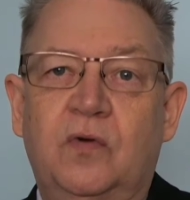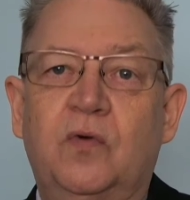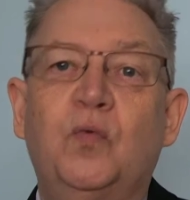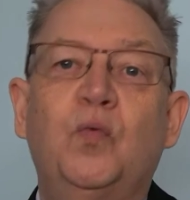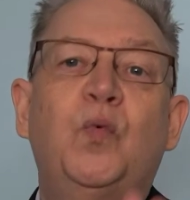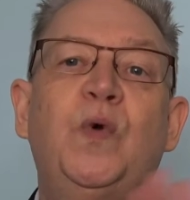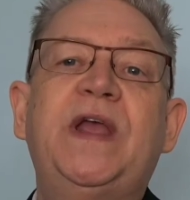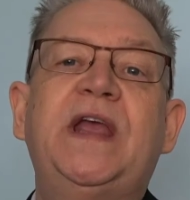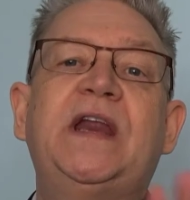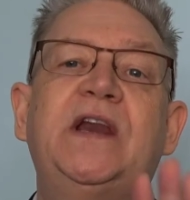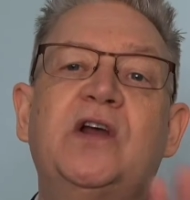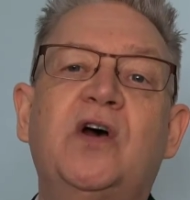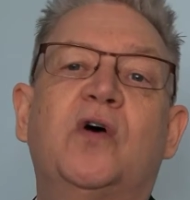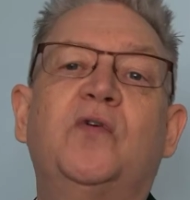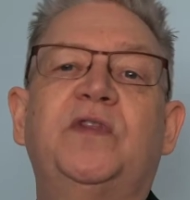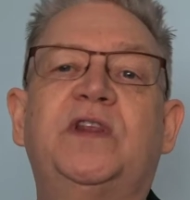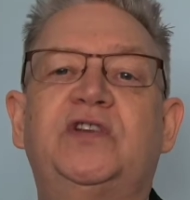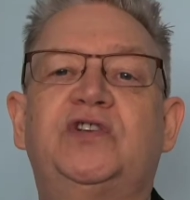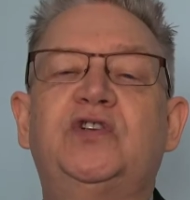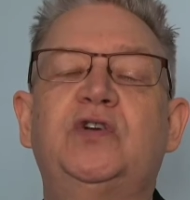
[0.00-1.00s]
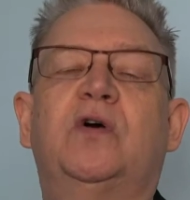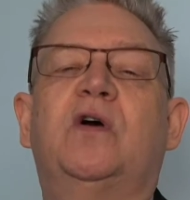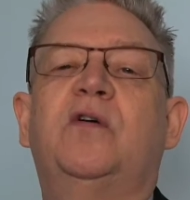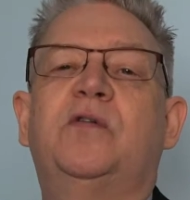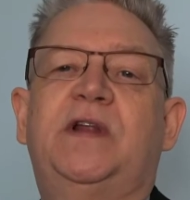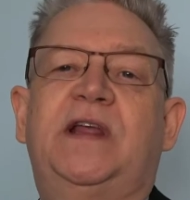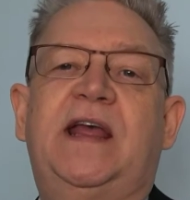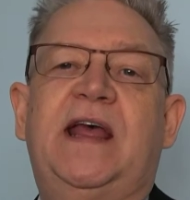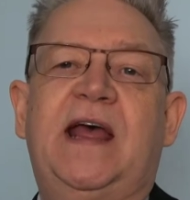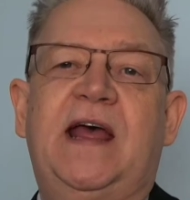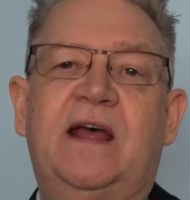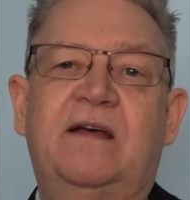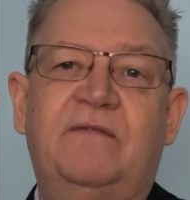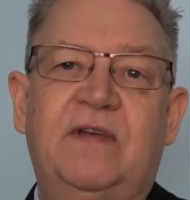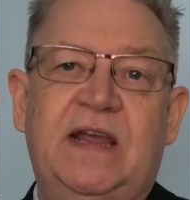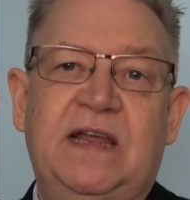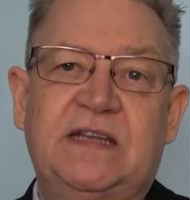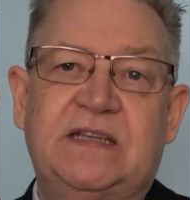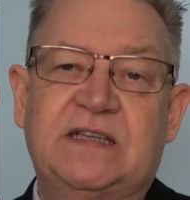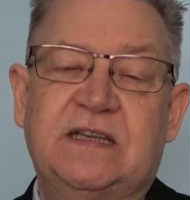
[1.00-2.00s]
We know that you already have
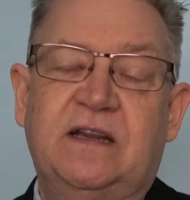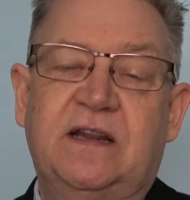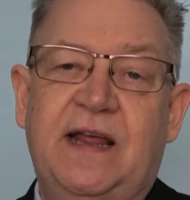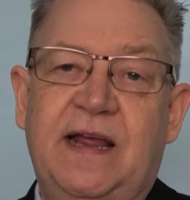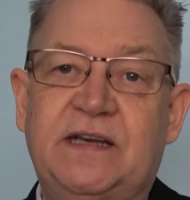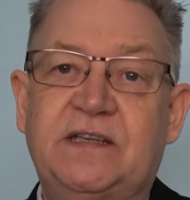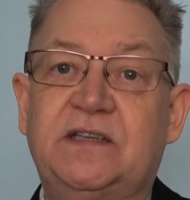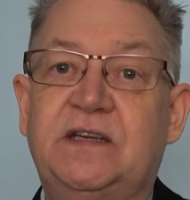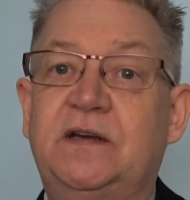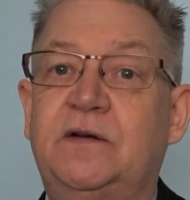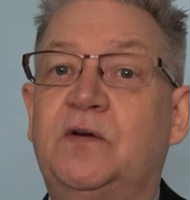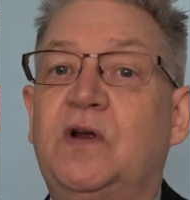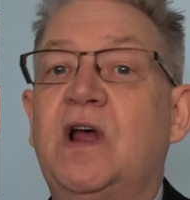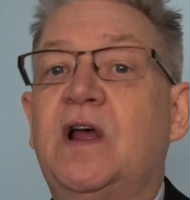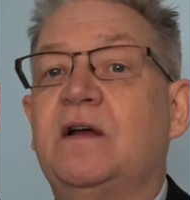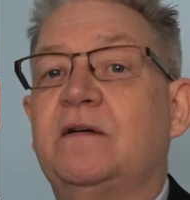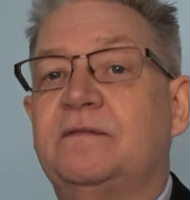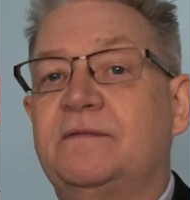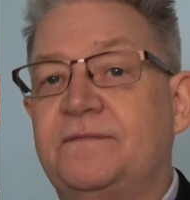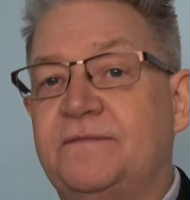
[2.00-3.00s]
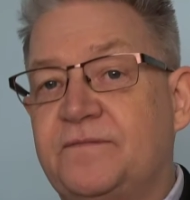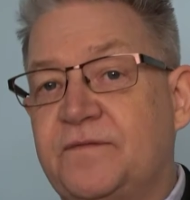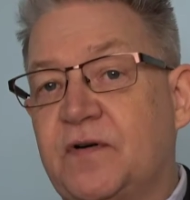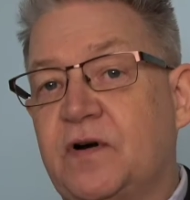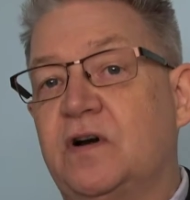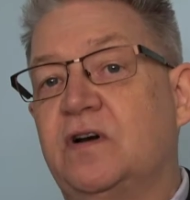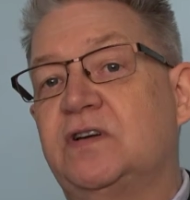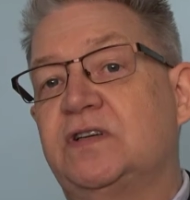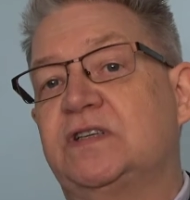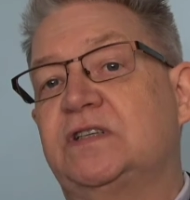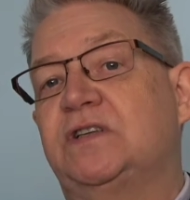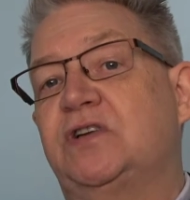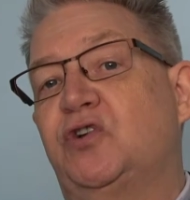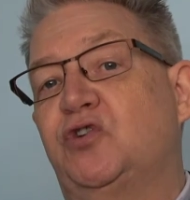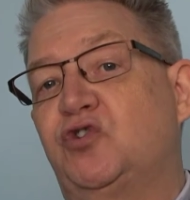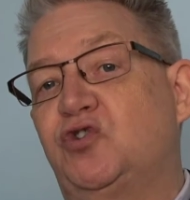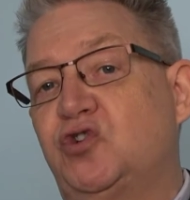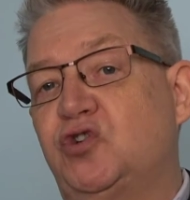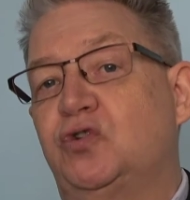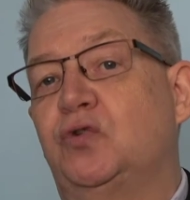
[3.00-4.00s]
a selected first
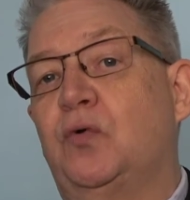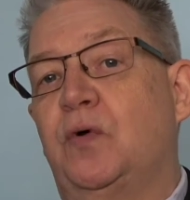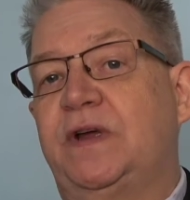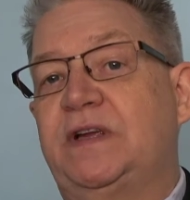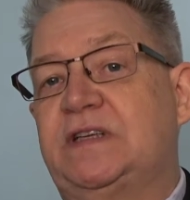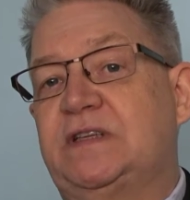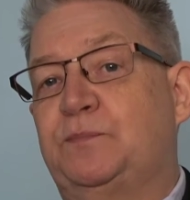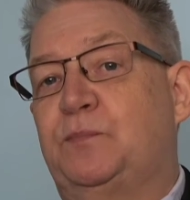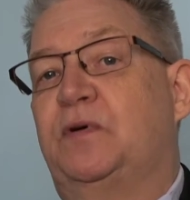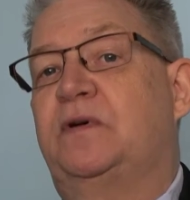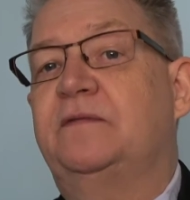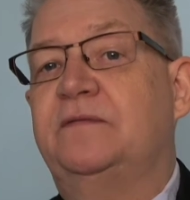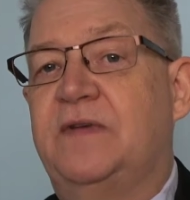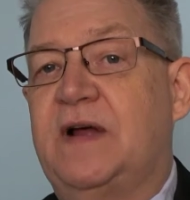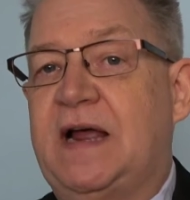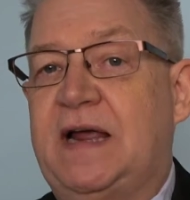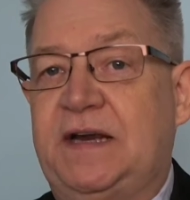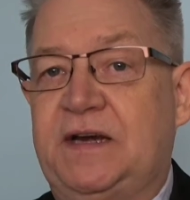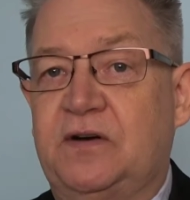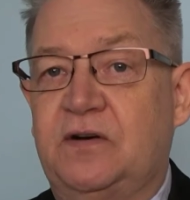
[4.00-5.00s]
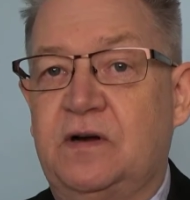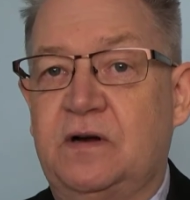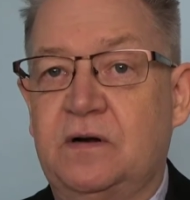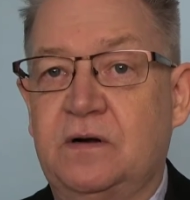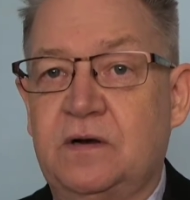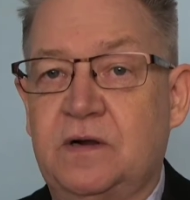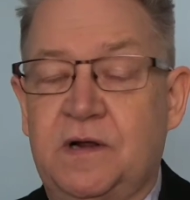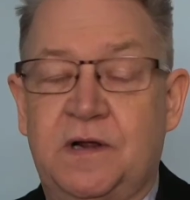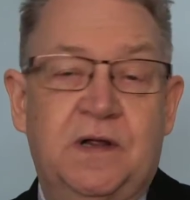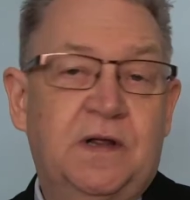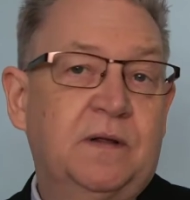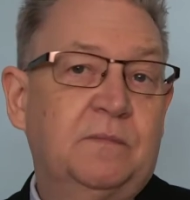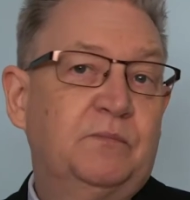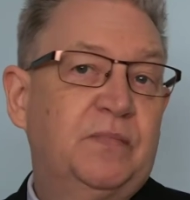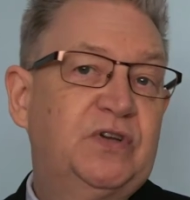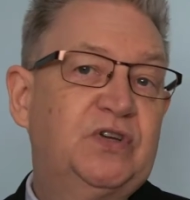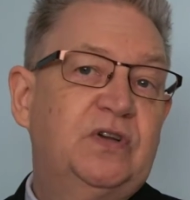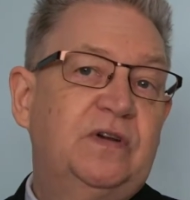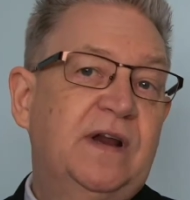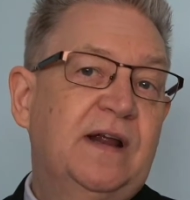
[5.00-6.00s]
choice provider,
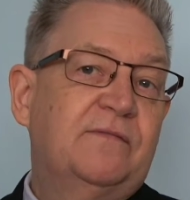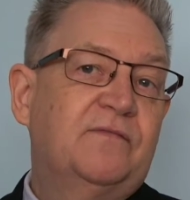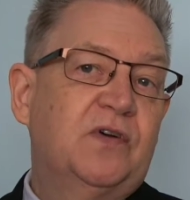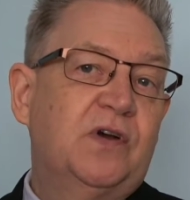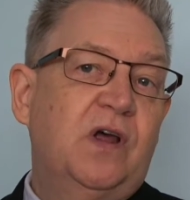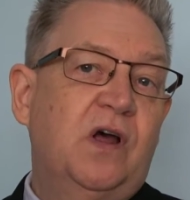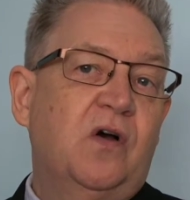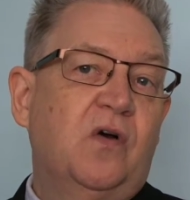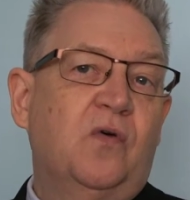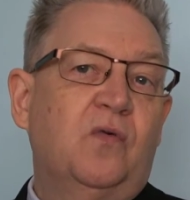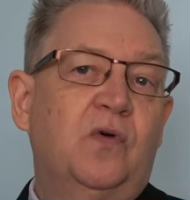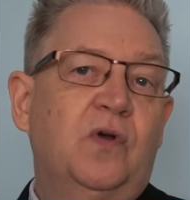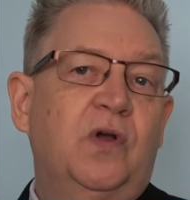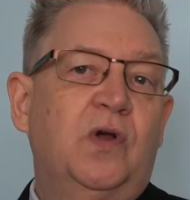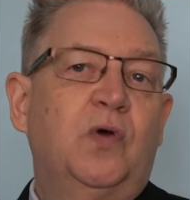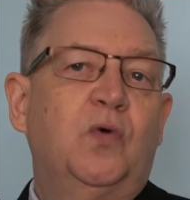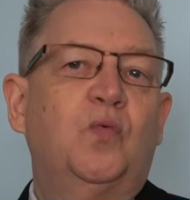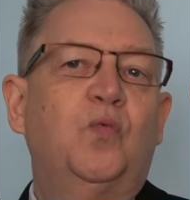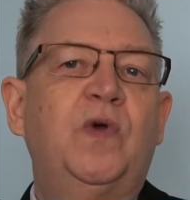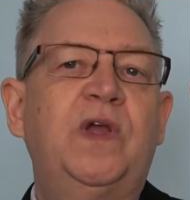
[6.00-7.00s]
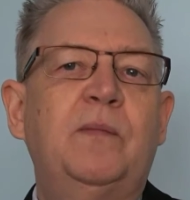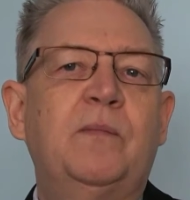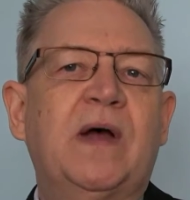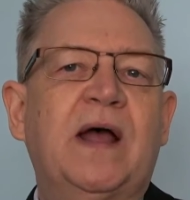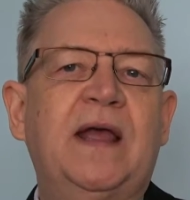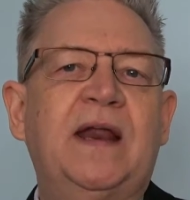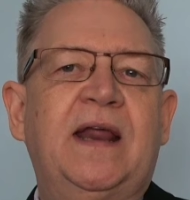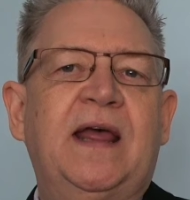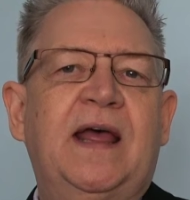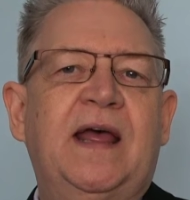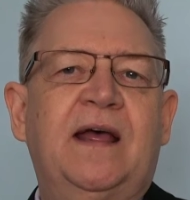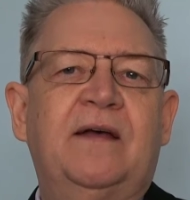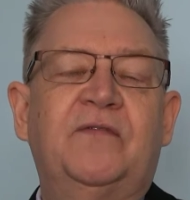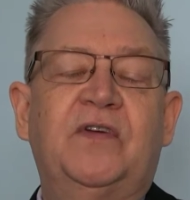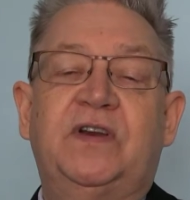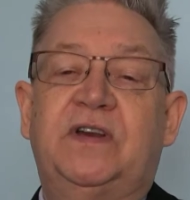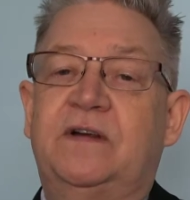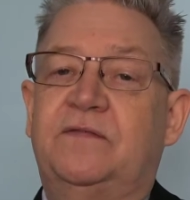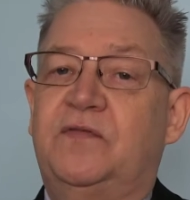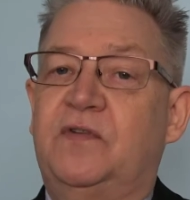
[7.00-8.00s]
but you never know. We might have
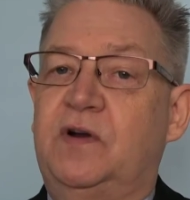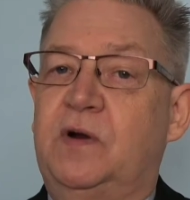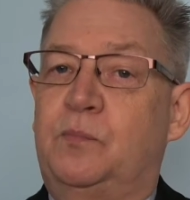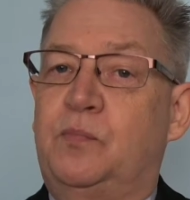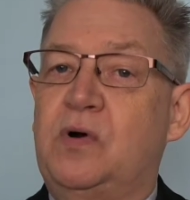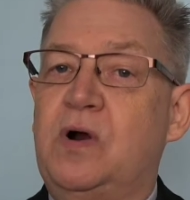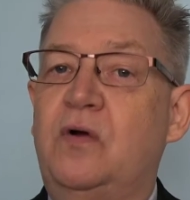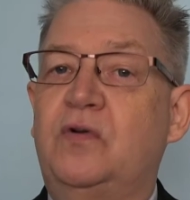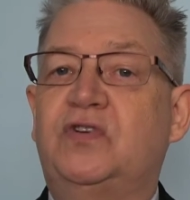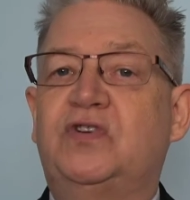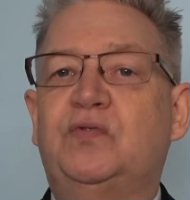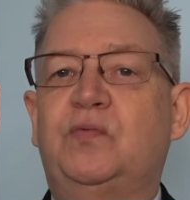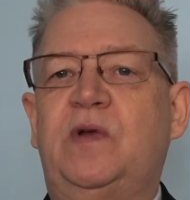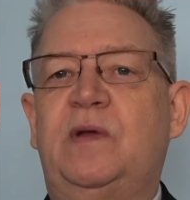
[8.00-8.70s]
a different approach.